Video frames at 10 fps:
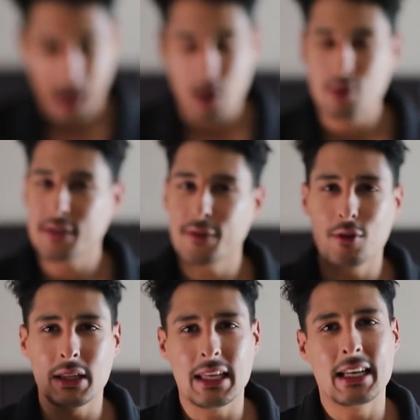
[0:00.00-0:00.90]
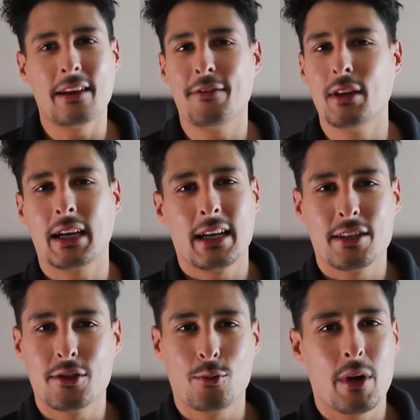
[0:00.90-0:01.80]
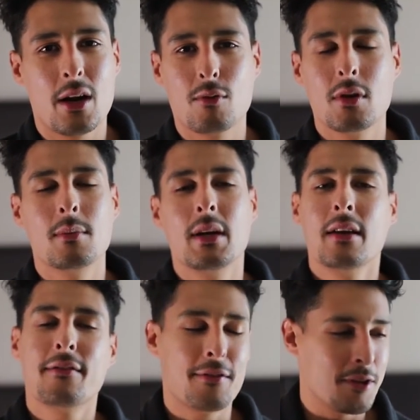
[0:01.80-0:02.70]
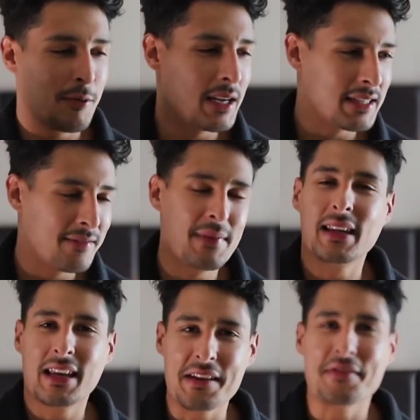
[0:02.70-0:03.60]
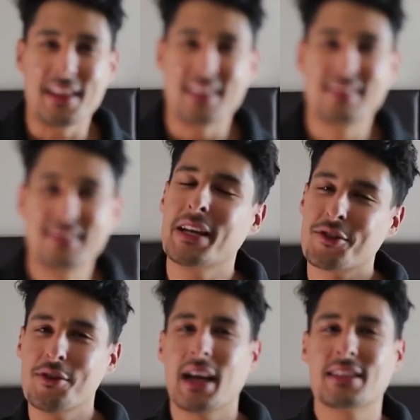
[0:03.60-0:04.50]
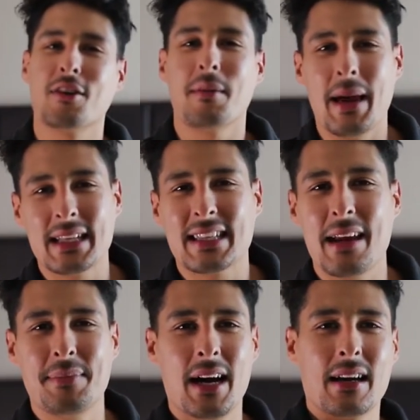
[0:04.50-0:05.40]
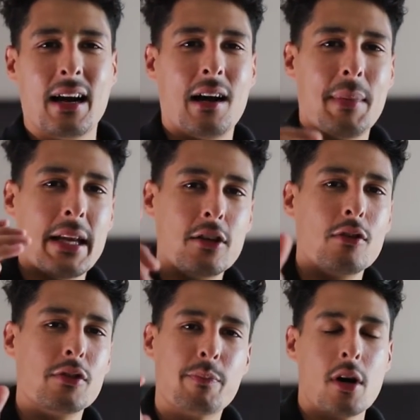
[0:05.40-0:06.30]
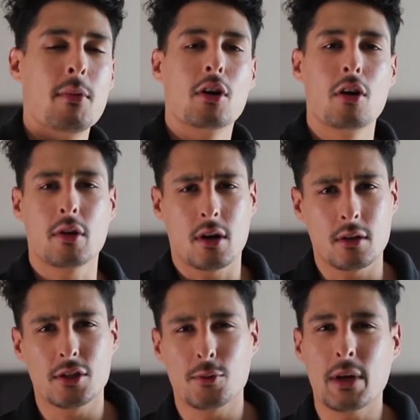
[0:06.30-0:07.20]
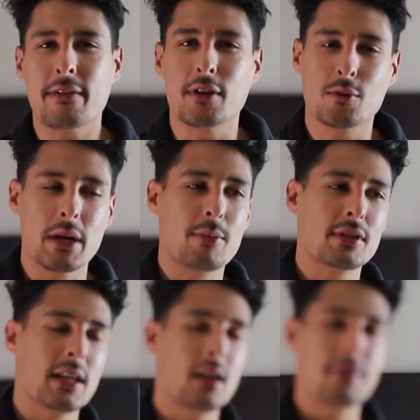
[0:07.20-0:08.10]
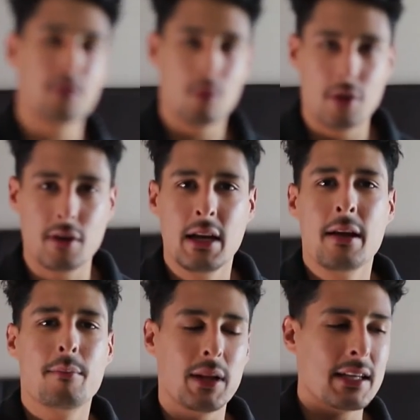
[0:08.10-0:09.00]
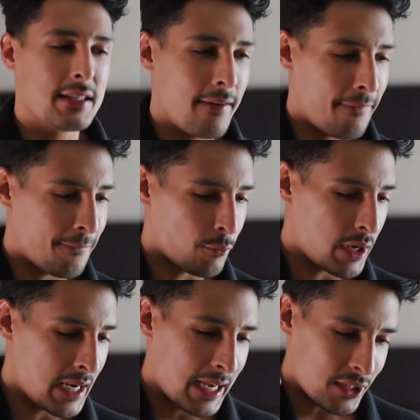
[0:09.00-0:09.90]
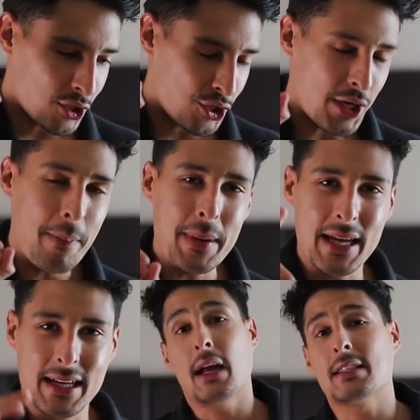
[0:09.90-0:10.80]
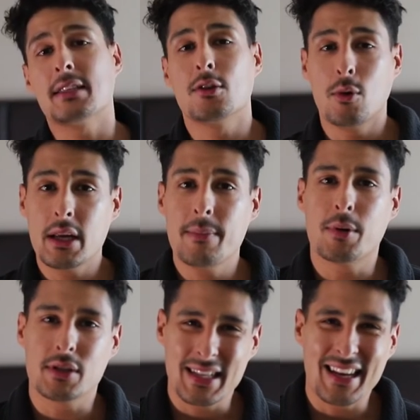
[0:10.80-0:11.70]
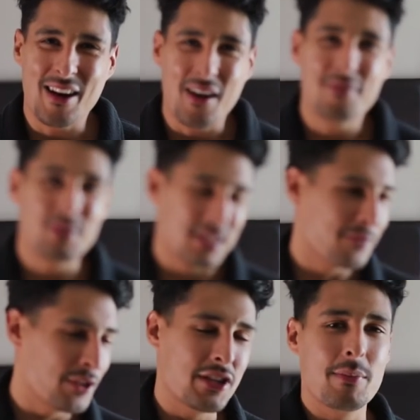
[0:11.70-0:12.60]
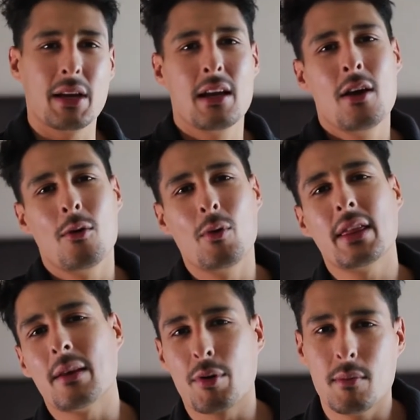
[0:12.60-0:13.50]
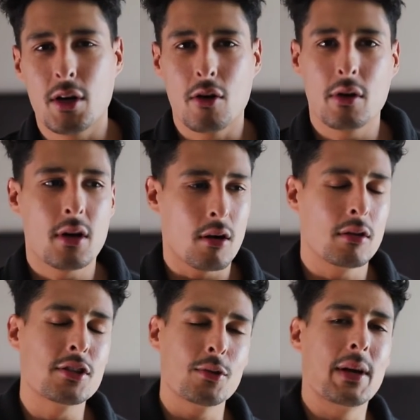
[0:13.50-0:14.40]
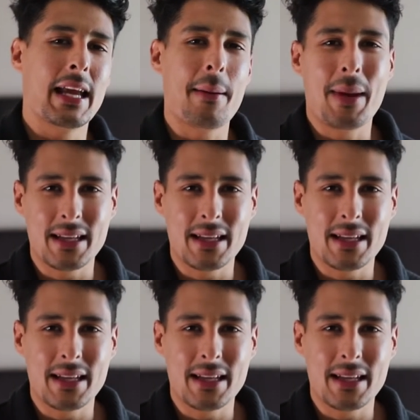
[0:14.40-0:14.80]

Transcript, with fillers: I always feel clean and I feel like I could just wear a robe for the rest of my life now. Make sure you guys go to manscaped.com and use promo code Carlos20 for 20% off your order plus free shipping. That's 20% off plus free shipping with the promo code Carlos20 at